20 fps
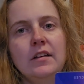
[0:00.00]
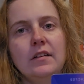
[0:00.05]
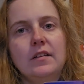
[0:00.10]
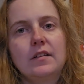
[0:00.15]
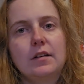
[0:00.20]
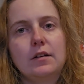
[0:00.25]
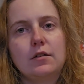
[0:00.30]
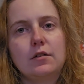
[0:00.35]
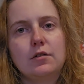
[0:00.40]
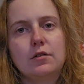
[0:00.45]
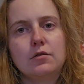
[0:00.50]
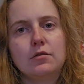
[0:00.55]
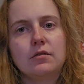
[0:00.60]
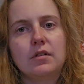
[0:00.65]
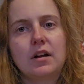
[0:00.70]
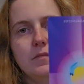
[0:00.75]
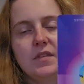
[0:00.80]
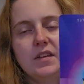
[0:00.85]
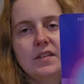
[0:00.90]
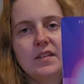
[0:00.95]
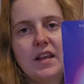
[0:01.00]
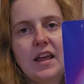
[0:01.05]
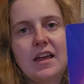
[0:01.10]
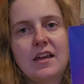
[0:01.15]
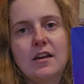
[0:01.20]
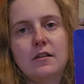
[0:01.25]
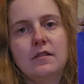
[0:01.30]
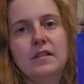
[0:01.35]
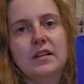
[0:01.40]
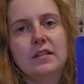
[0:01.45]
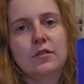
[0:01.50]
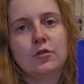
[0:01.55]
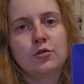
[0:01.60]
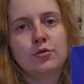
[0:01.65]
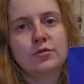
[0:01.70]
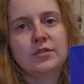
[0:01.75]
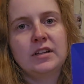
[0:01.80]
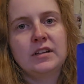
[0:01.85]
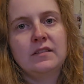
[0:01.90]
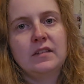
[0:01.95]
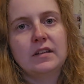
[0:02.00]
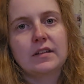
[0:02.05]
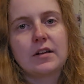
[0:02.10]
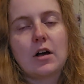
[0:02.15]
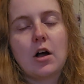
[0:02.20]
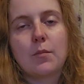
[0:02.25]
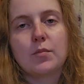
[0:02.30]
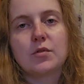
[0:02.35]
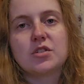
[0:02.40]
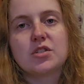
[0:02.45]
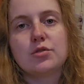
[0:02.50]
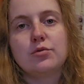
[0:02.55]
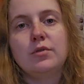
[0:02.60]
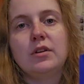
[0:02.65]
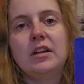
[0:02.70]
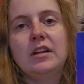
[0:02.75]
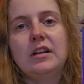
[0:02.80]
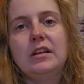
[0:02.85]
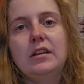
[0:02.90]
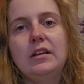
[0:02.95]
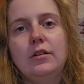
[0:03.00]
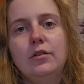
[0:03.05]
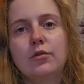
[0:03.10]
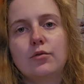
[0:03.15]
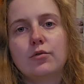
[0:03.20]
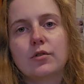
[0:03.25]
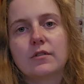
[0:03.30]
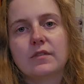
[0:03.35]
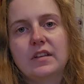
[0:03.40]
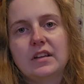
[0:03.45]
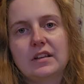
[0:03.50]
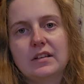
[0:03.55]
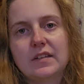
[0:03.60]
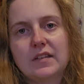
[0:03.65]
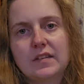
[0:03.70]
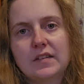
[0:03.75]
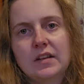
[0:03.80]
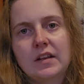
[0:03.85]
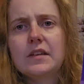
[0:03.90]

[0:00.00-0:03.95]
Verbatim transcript: So this hand that's holding this opportunity or this,